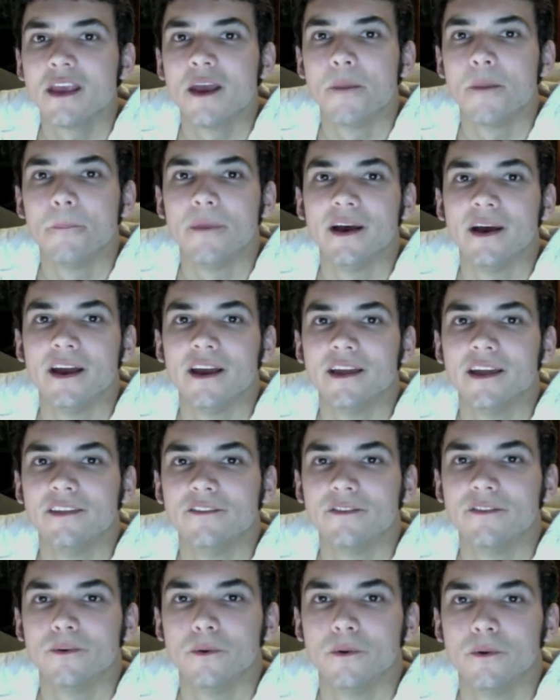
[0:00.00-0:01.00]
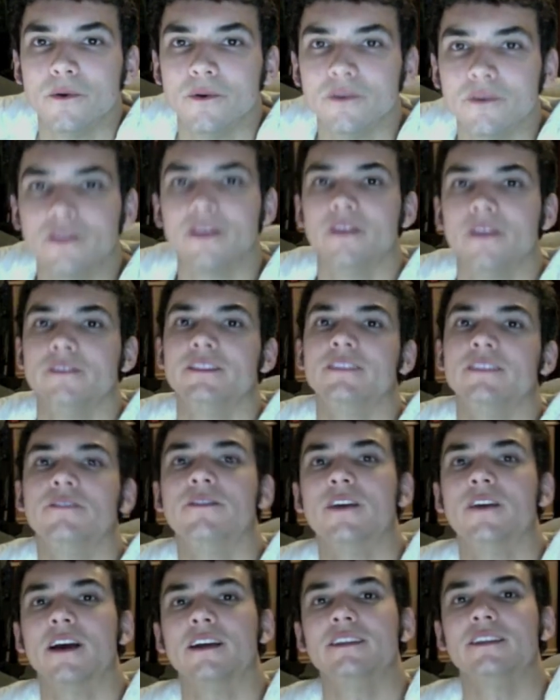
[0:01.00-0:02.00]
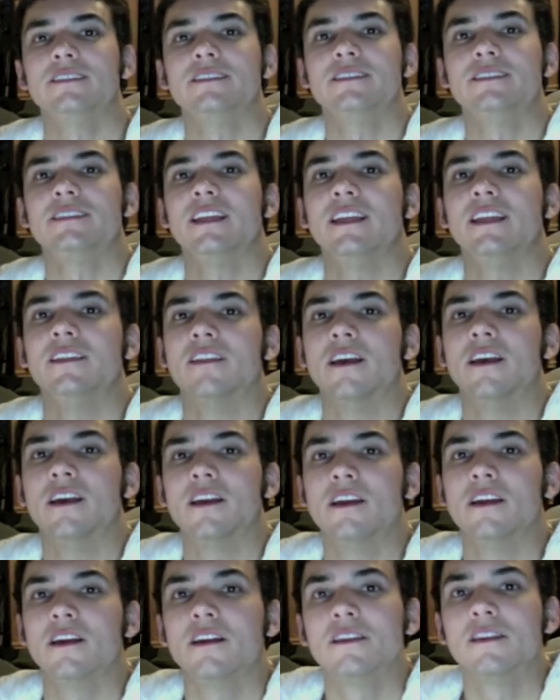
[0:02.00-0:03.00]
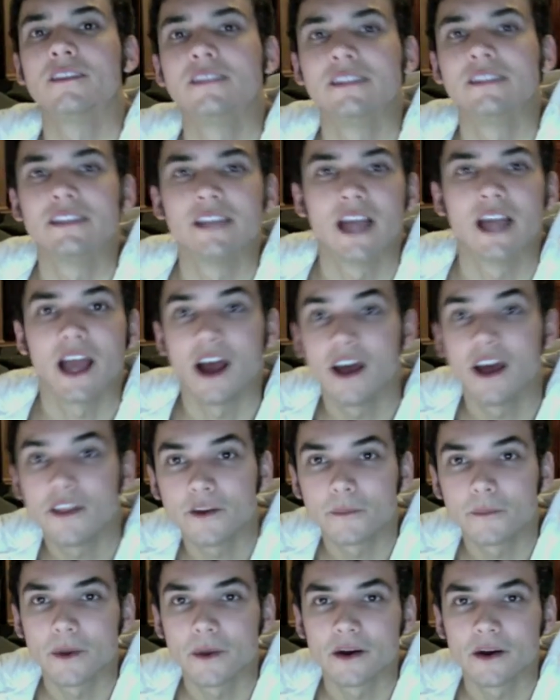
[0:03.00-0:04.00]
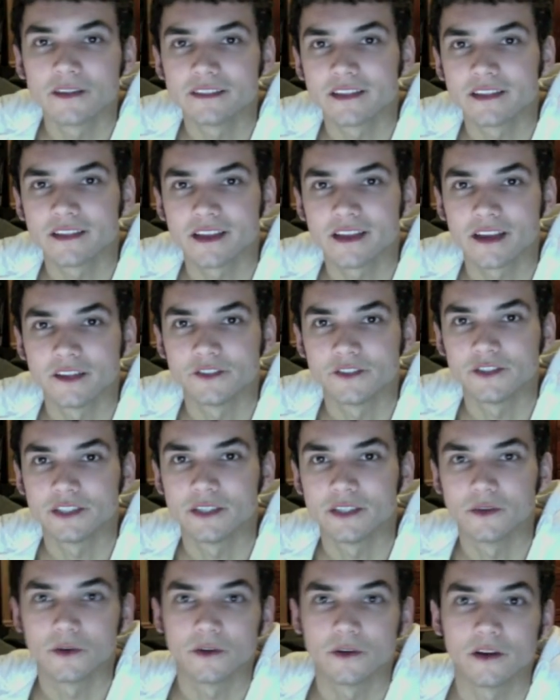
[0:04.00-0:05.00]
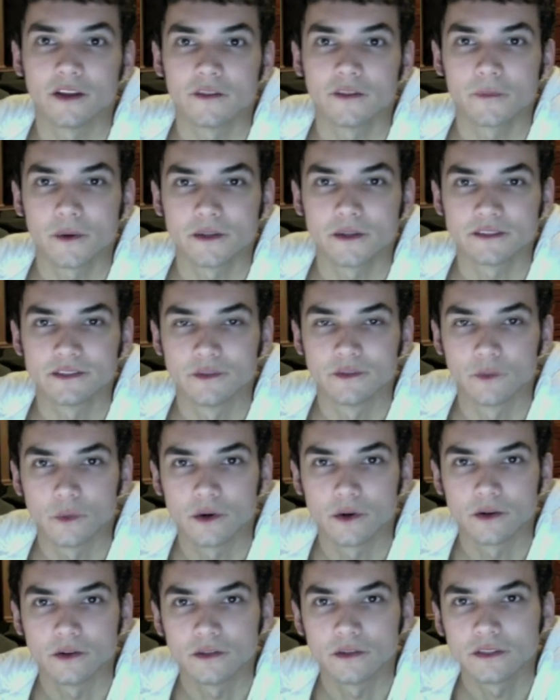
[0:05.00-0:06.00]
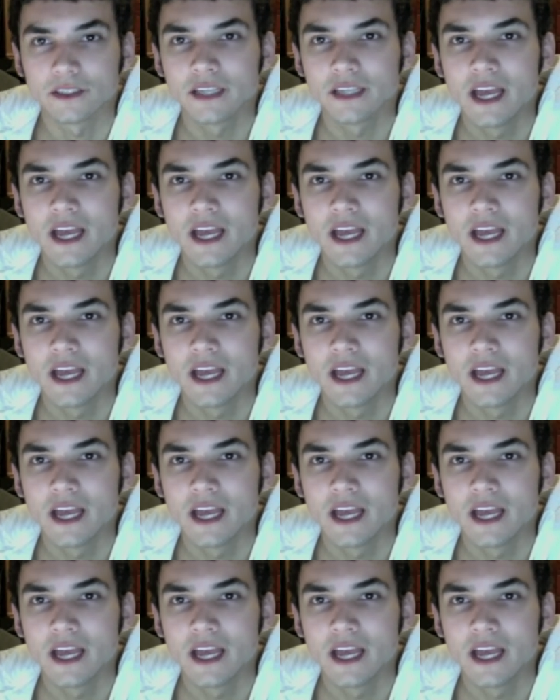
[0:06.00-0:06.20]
But for those of us in the other parts of the country or other parts of the world